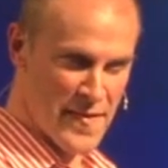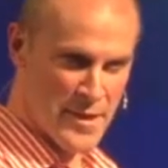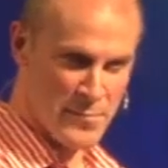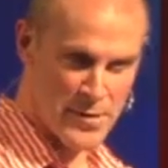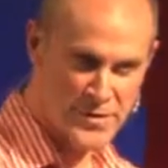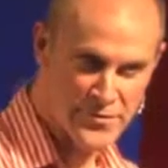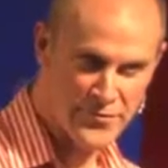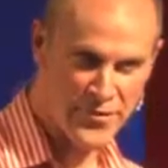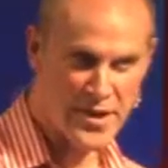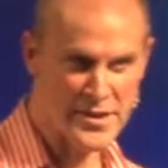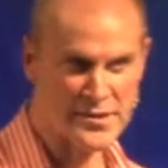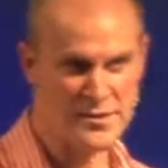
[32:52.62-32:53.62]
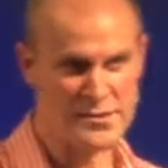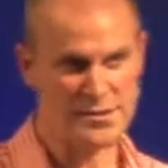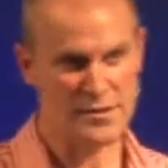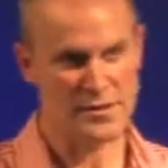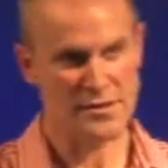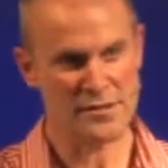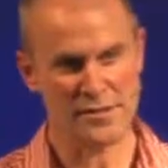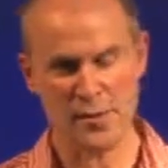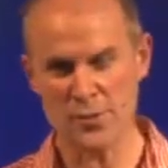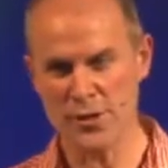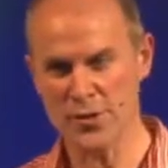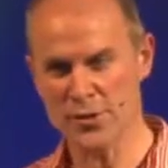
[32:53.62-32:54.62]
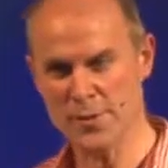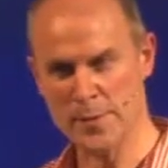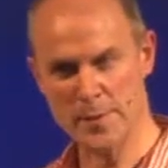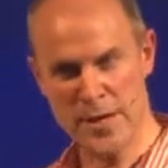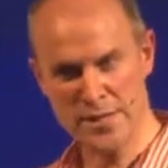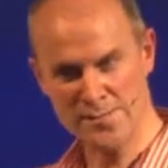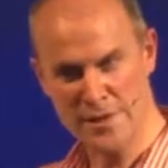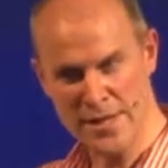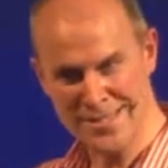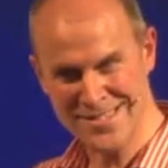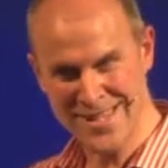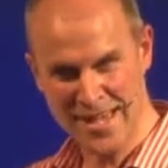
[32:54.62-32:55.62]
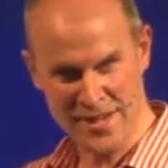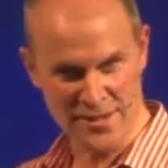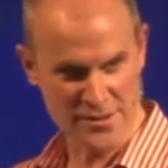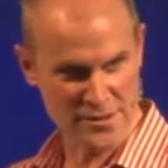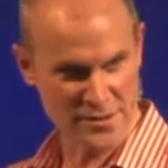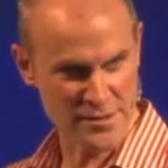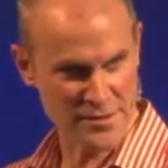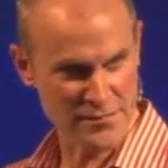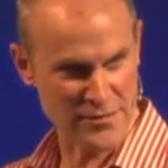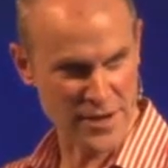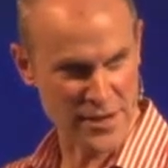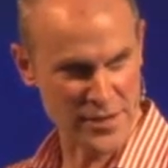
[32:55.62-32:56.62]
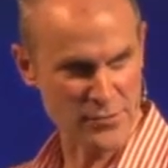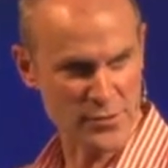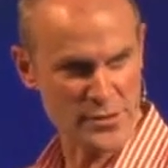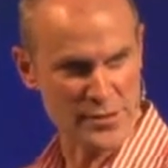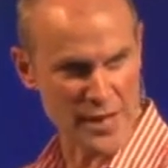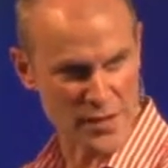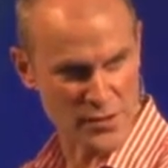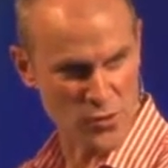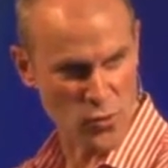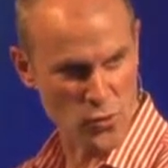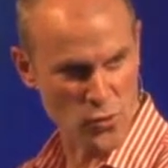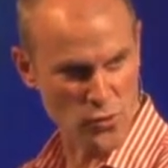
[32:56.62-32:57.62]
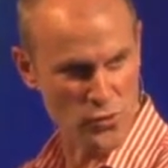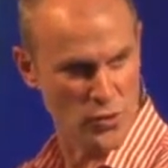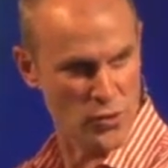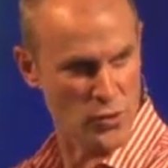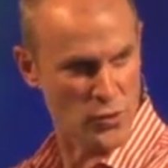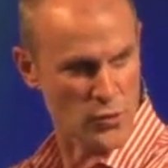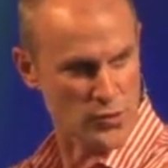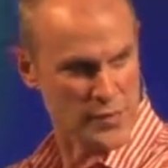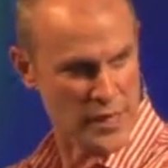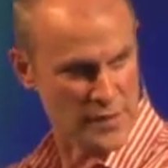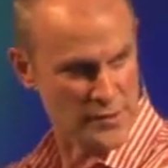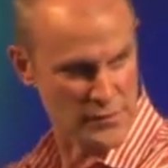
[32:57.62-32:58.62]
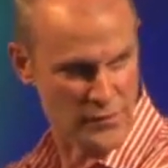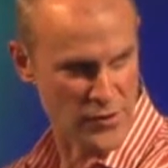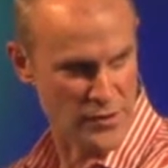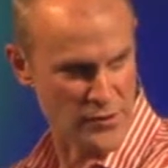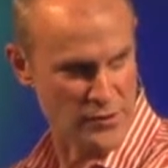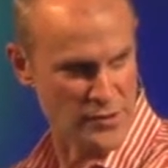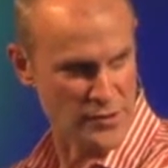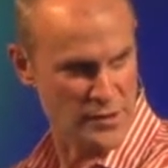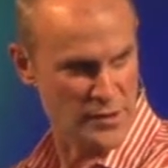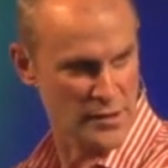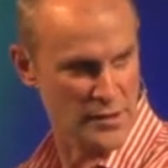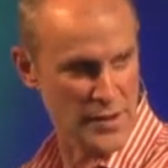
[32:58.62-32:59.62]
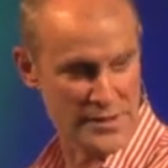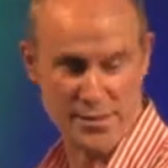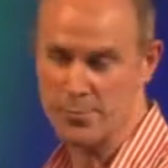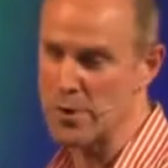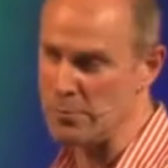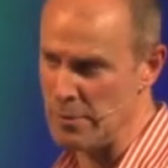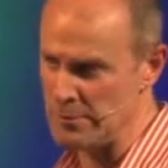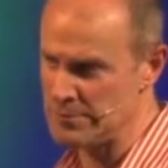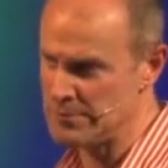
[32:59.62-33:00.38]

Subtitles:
but to find someone who is prepared to play second violin or second horn or second flute, that's a problem.